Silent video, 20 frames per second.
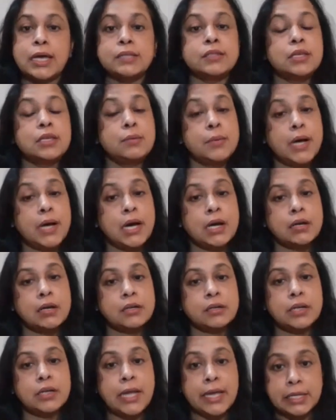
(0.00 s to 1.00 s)
and they
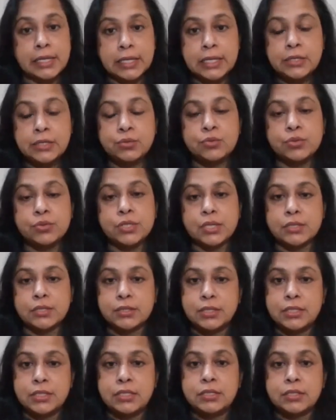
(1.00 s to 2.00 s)
are likely to
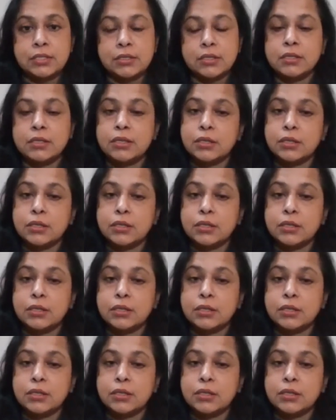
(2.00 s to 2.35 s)
succeed